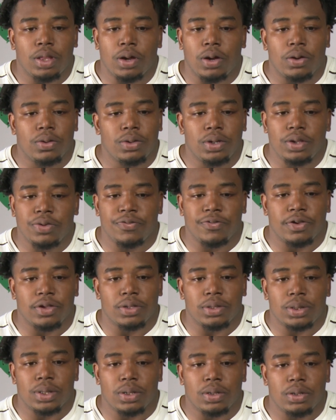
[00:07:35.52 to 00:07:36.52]
The whole
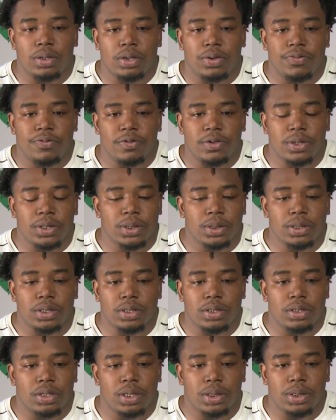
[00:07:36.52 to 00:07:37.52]
defense.
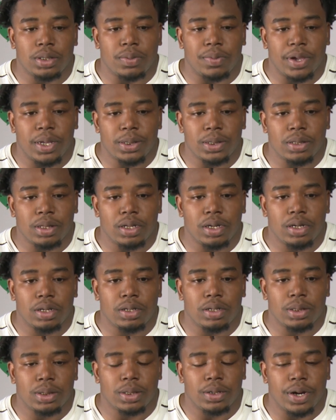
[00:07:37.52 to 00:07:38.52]
He's an amazing leader.
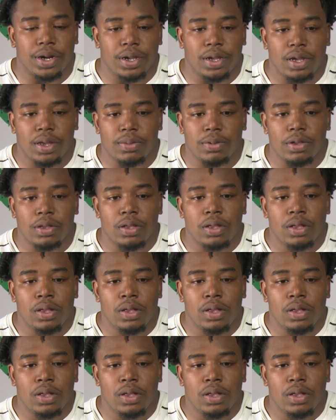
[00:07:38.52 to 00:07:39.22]
He's a great captain.